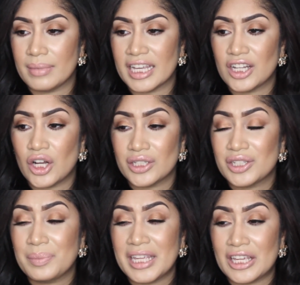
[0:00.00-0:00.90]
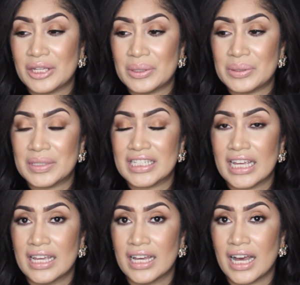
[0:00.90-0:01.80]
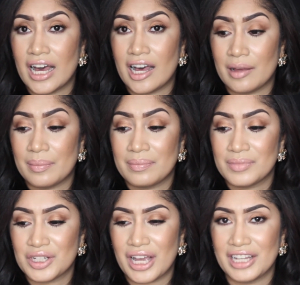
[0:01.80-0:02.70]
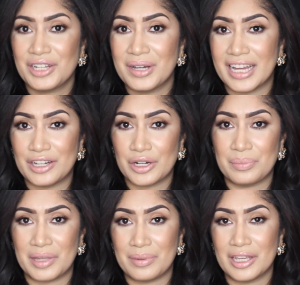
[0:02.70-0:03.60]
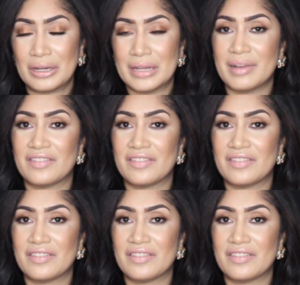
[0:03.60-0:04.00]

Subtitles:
it can also be used to kind of create your own BB cream.